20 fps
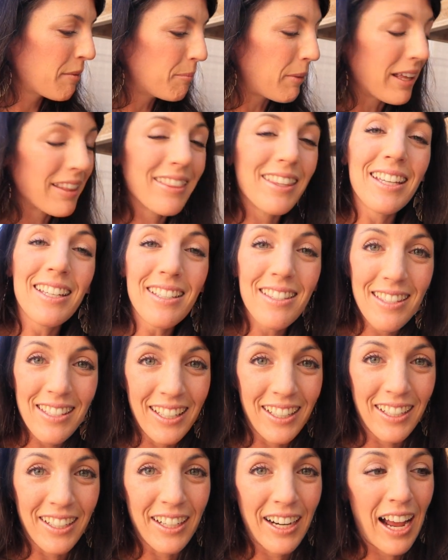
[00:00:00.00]
but this
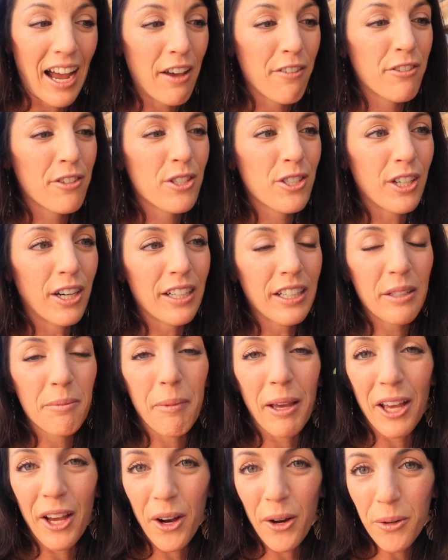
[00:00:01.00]
year I've started
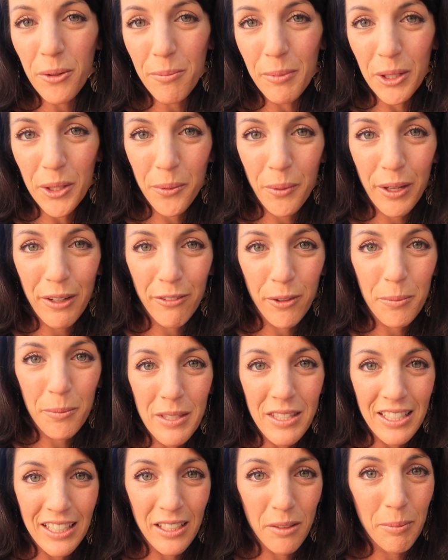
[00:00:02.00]
my own milkweed
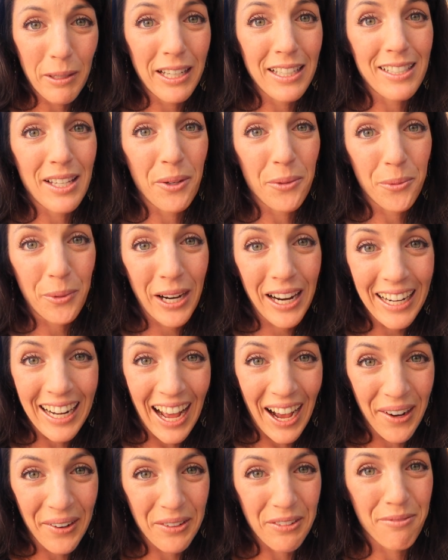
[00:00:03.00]
seed because I ran
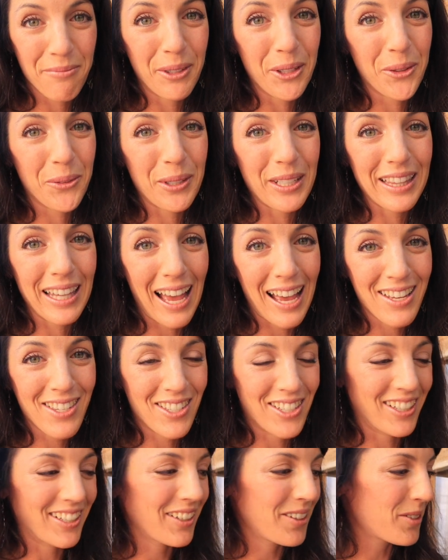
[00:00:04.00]
out of milkweed
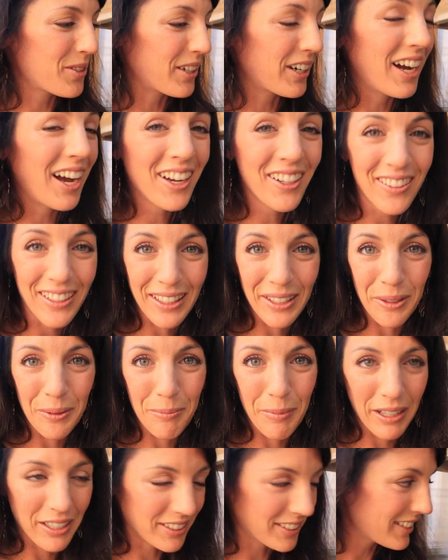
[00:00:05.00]
last year. Those are hungry little
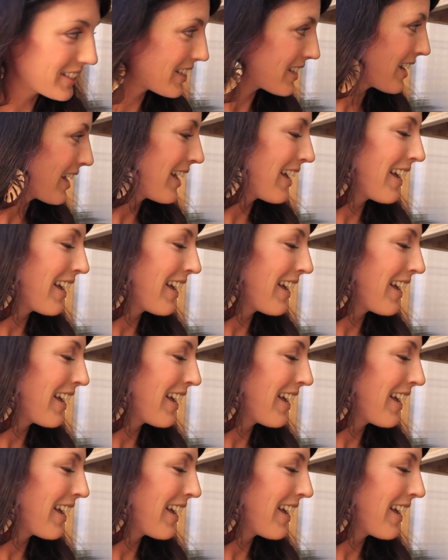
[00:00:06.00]
buggers.